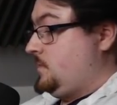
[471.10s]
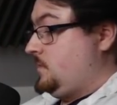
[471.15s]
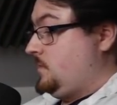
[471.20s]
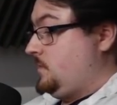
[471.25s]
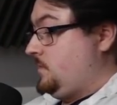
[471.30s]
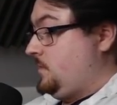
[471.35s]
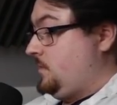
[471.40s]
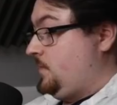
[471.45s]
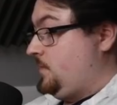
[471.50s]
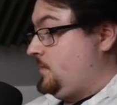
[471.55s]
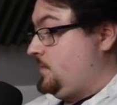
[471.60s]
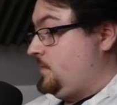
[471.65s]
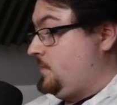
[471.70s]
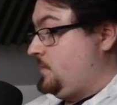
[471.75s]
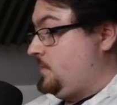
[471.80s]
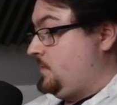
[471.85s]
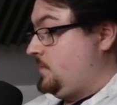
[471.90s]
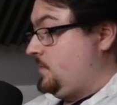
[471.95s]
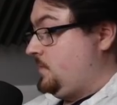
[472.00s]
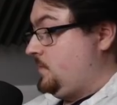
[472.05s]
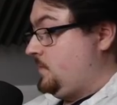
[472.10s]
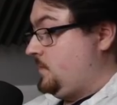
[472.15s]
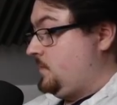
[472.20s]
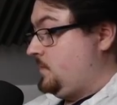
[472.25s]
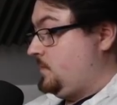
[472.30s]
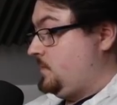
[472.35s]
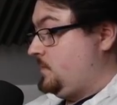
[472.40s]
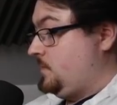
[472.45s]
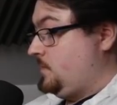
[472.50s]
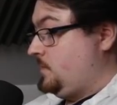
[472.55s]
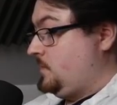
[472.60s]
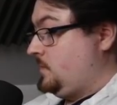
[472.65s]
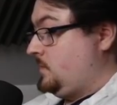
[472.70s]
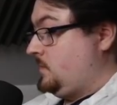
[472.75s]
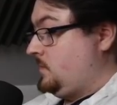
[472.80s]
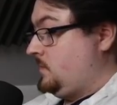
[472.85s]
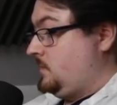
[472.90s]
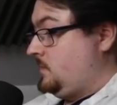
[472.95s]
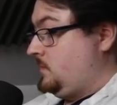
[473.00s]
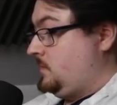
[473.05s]

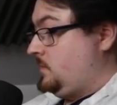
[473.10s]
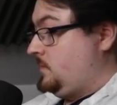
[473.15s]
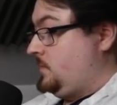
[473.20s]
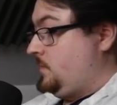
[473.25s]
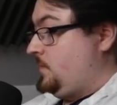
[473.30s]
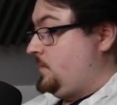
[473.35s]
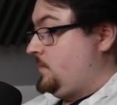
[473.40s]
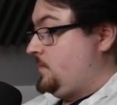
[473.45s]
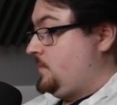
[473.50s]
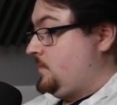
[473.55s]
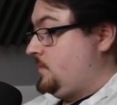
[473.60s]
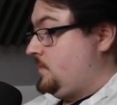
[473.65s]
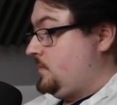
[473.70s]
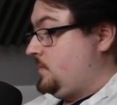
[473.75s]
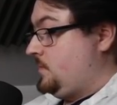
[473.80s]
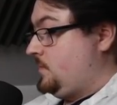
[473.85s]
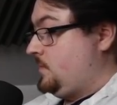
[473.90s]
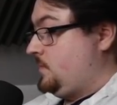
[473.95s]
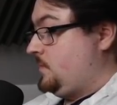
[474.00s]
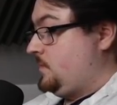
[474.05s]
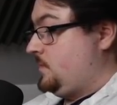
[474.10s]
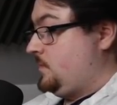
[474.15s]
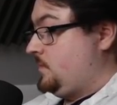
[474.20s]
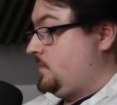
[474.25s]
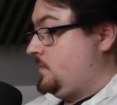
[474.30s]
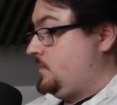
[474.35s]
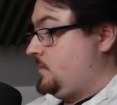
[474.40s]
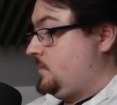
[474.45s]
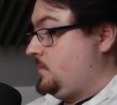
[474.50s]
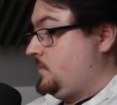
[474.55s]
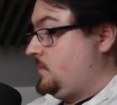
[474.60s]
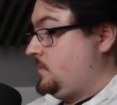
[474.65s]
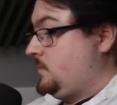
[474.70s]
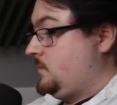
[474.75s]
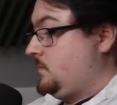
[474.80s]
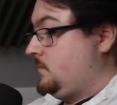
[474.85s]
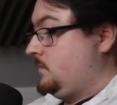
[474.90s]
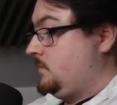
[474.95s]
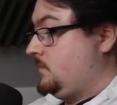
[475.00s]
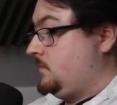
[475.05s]

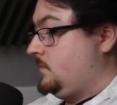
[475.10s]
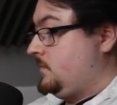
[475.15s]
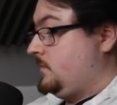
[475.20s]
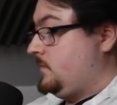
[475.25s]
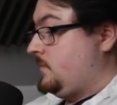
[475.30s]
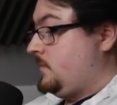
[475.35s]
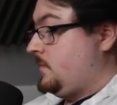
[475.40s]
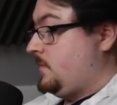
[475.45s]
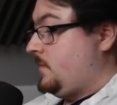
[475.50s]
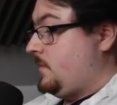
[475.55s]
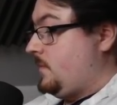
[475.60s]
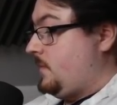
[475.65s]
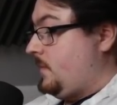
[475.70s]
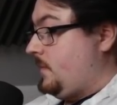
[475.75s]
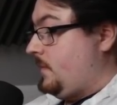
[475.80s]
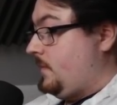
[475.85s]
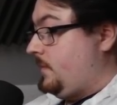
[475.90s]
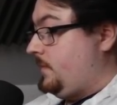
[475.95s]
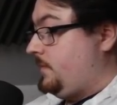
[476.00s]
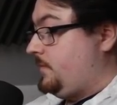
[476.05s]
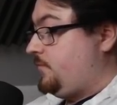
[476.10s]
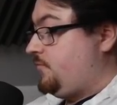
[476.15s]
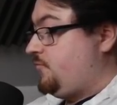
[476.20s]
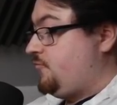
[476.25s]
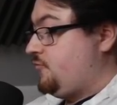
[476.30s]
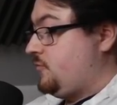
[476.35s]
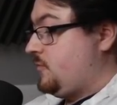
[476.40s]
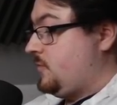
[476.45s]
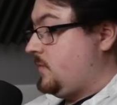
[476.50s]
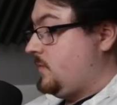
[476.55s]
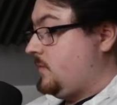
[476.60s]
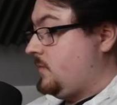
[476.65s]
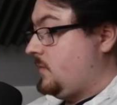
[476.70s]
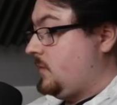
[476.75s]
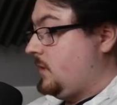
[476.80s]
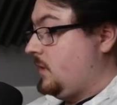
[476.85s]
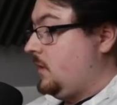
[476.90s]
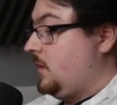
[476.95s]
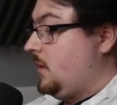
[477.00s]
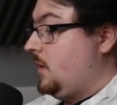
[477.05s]

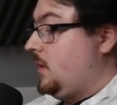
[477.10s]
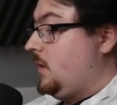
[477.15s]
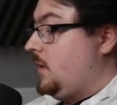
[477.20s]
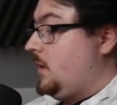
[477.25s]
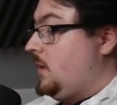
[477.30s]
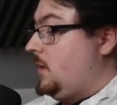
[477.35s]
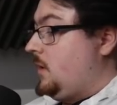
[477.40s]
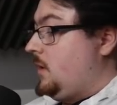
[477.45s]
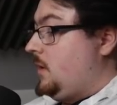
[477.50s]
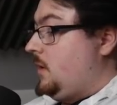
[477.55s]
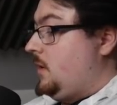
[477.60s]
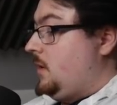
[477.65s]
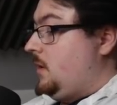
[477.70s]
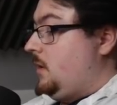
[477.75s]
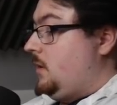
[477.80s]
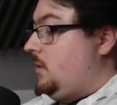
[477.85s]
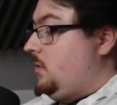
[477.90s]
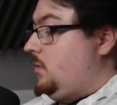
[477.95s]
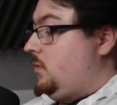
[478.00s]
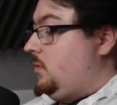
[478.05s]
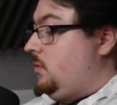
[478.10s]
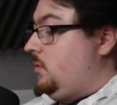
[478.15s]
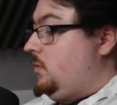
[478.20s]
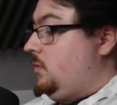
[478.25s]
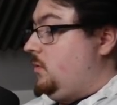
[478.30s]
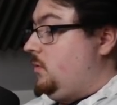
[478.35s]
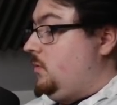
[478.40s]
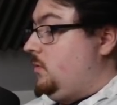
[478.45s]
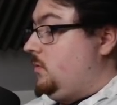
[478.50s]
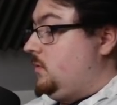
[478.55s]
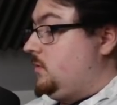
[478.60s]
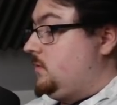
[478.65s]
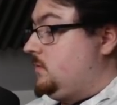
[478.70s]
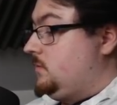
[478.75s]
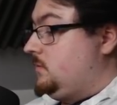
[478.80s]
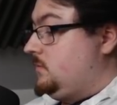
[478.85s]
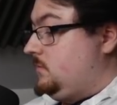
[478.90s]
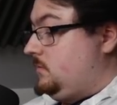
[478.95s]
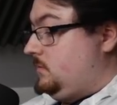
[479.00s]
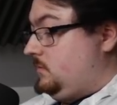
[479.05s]
(not speaking)